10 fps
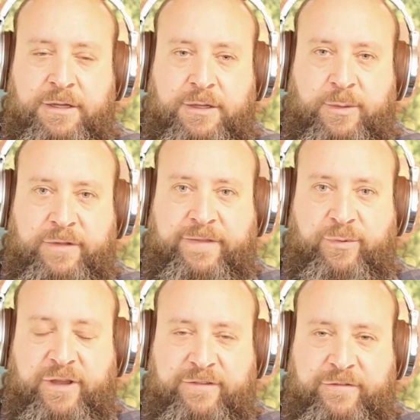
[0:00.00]
What's the
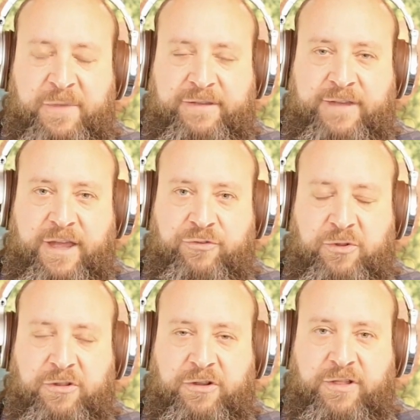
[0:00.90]
rest of my
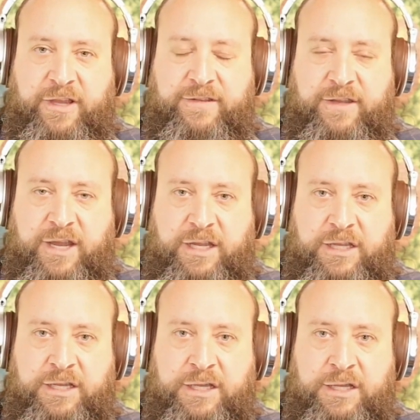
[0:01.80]
schedule look like today?
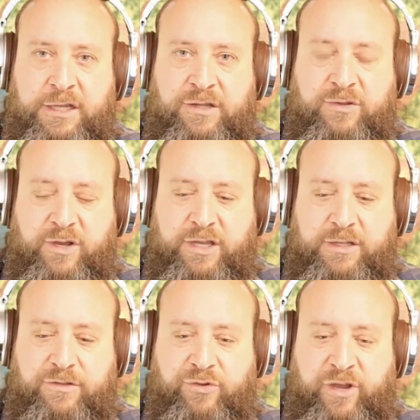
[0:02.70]

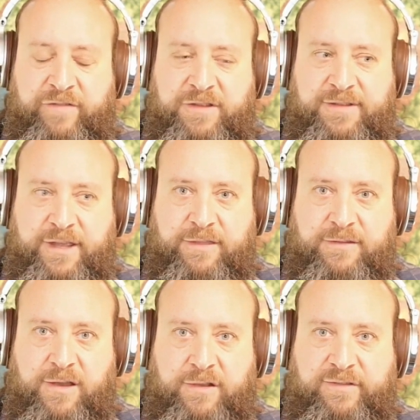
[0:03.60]
Do I have to take the
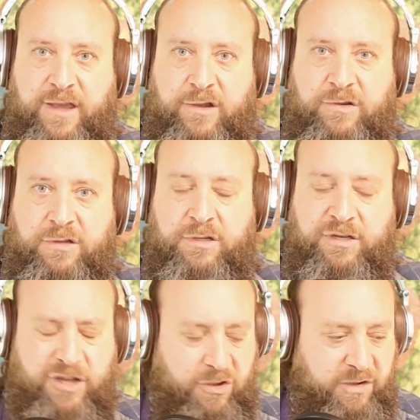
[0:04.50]
dogs out?
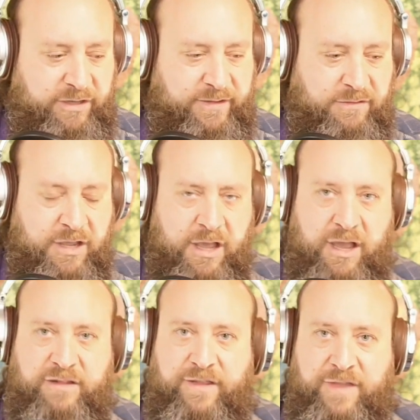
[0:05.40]
No, I
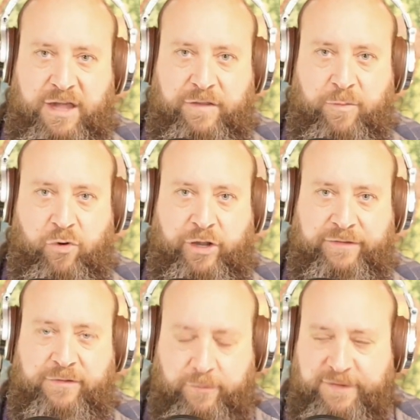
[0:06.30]
did that in the morning.
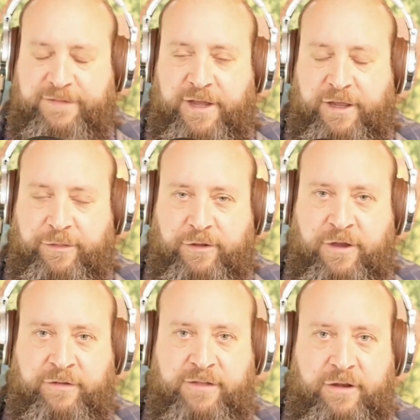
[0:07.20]
Susie's taking the
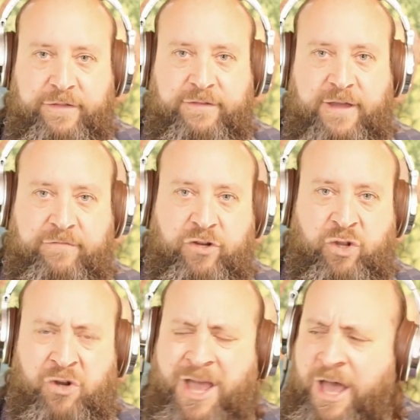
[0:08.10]
dogs out in this
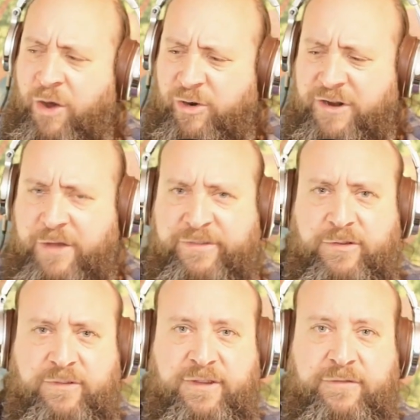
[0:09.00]
afternoon. I wonder how
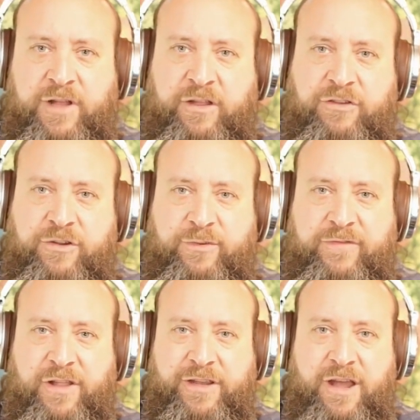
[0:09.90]
Susie's feeling. She was
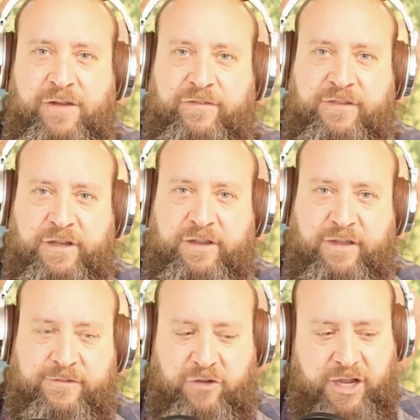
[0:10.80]
feeling kind of sick
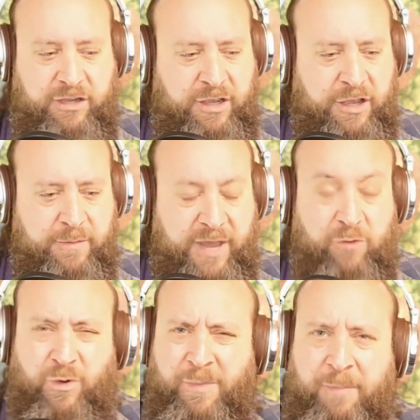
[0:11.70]
yesterday. Man,
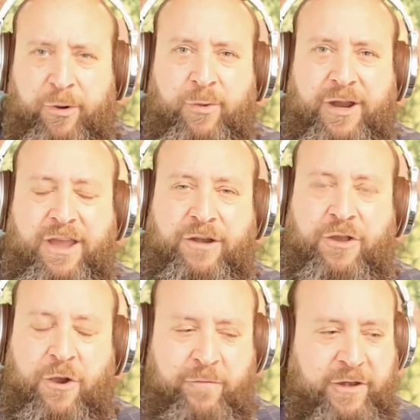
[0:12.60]
remember when I got
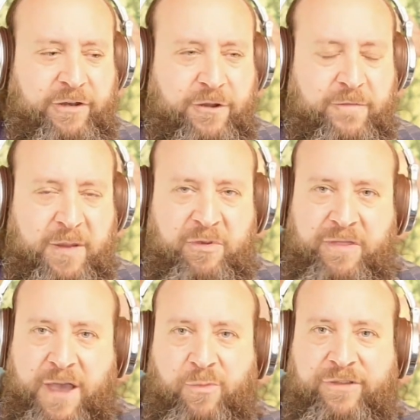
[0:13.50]
COVID in November?
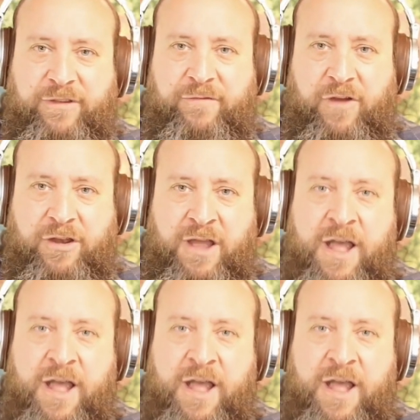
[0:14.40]
That wasn't fun.